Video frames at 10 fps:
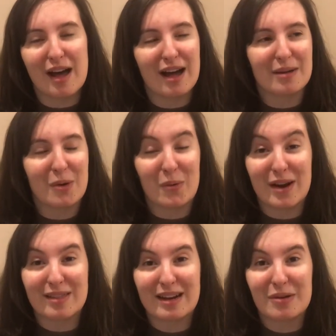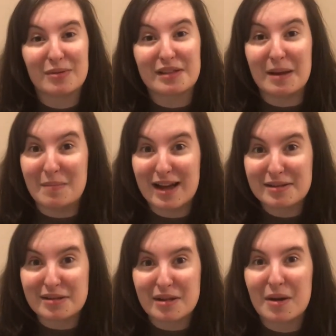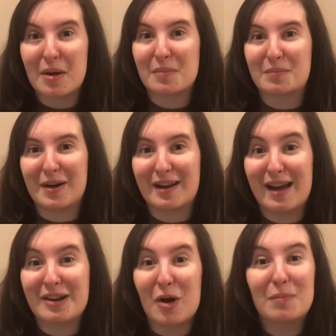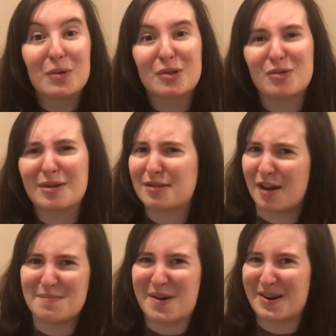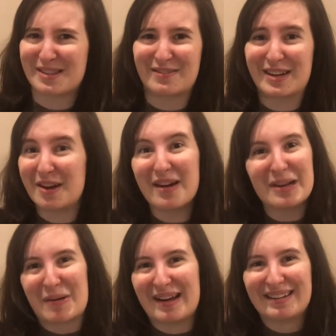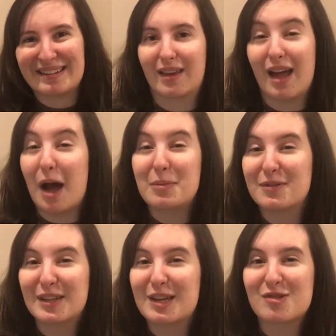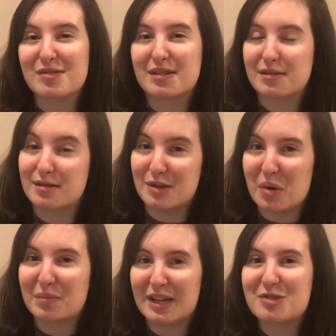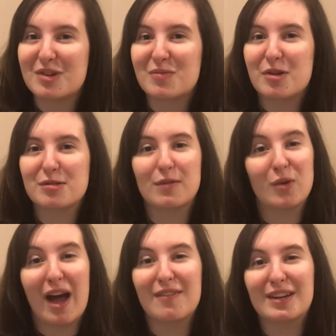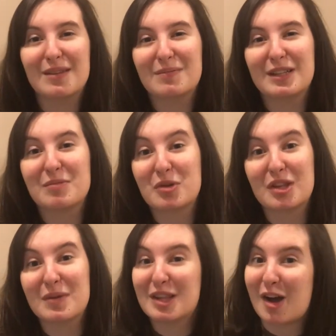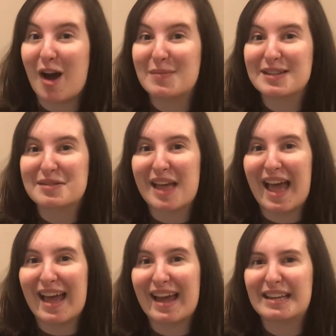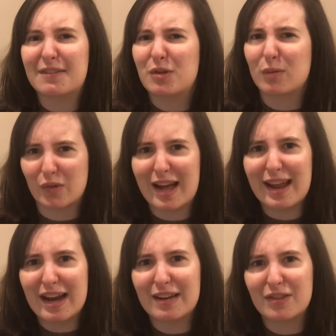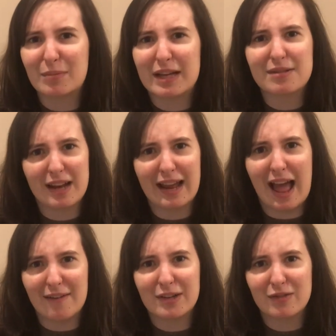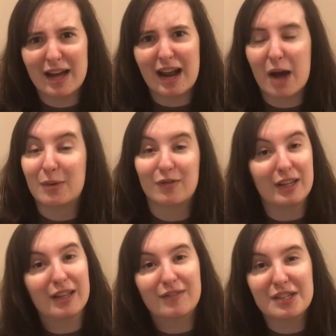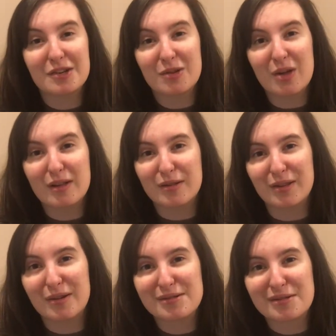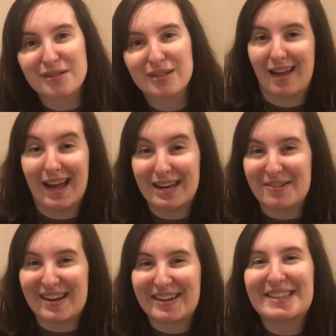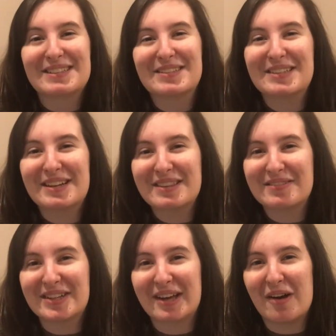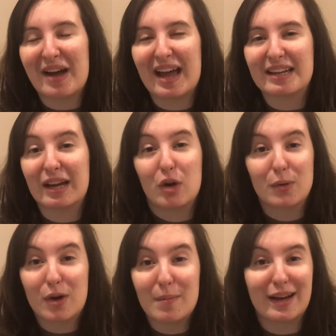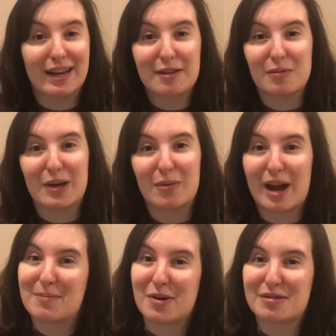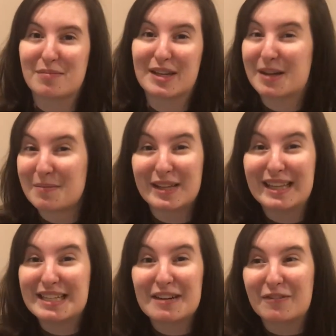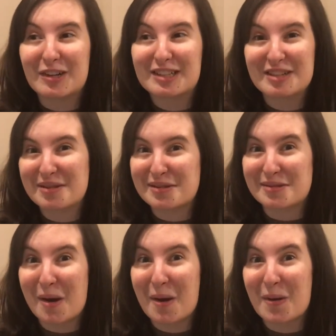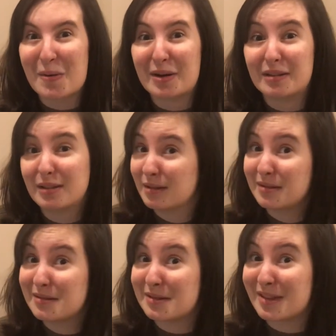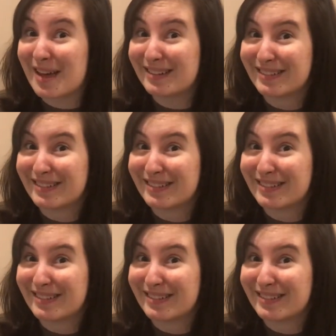I'm aware that it was a mess, but I hope you enjoyed some part of the video anyway. I would be really interested to see your play dream rules, so if you have any, please put them in the comments. And if you have read any of the plays that I haven't read, I would really love to hear your thoughts on those. Anyway, this is the end of the video, and I hope you'll come back next week when I post something completely different. So, see you then.